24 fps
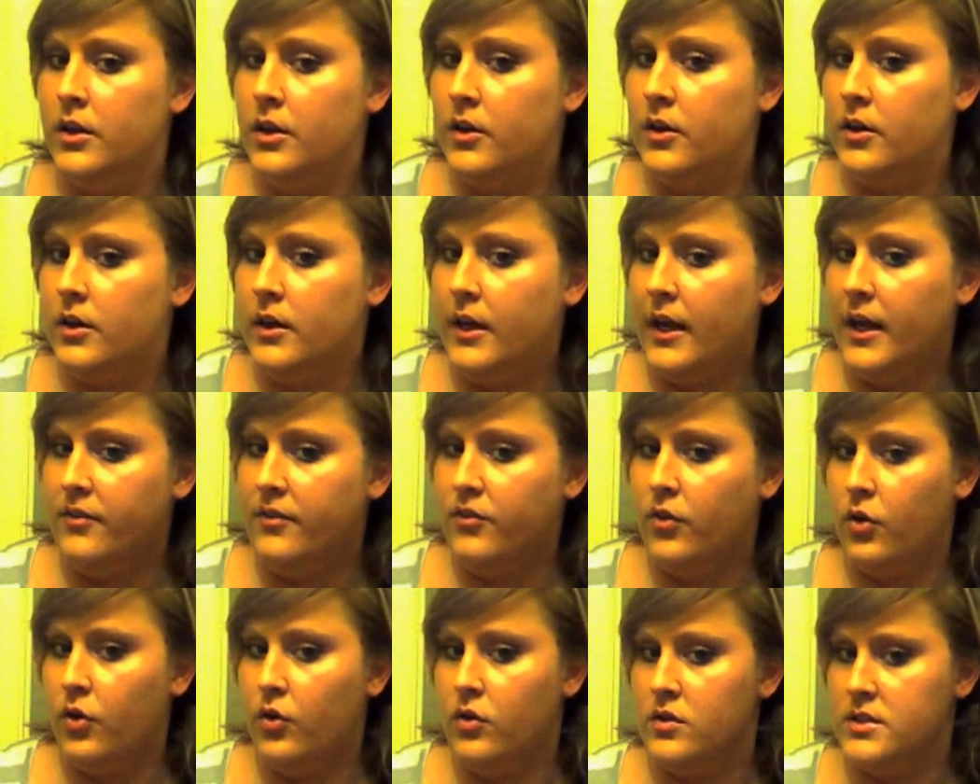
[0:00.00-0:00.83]
you're going to have
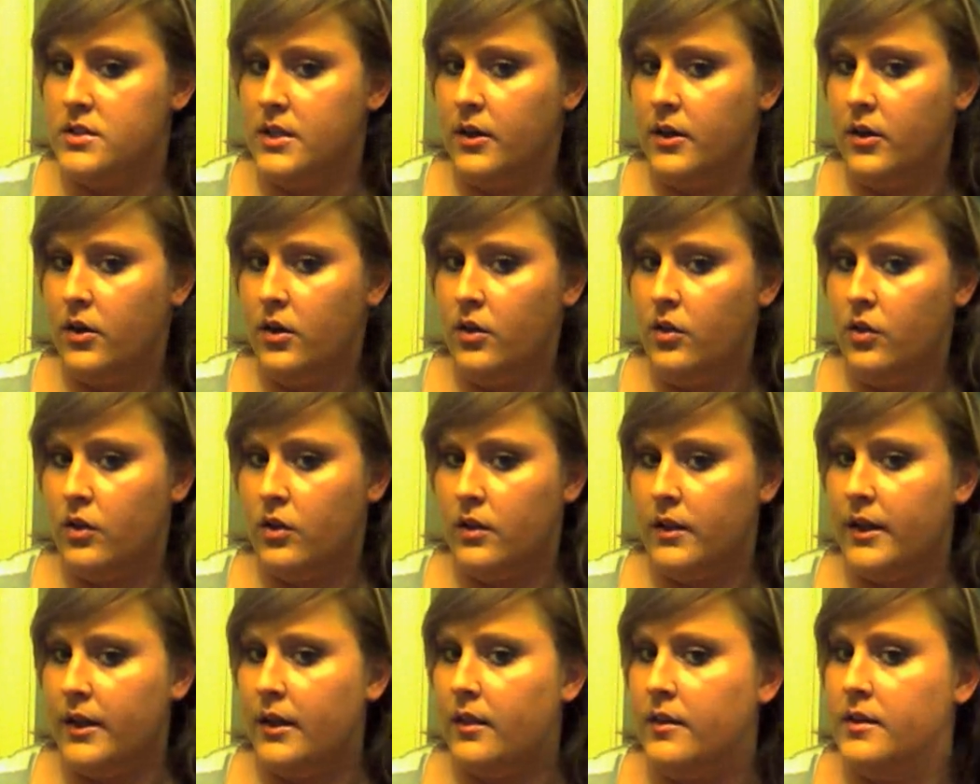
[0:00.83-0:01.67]
curls that are going to look
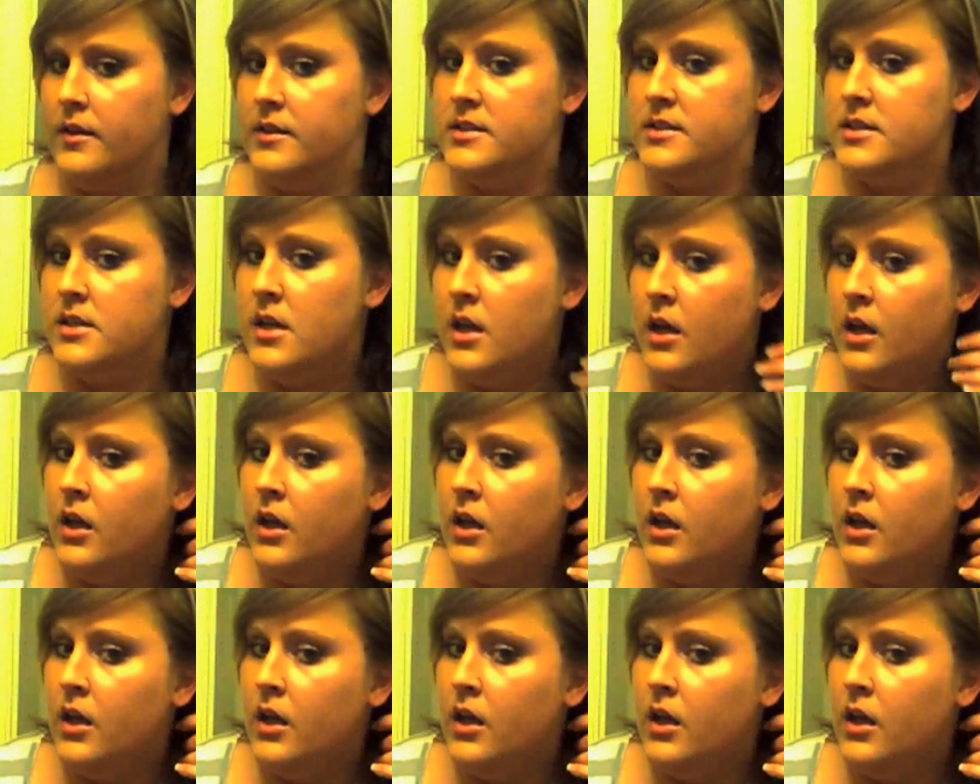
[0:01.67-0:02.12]
like this.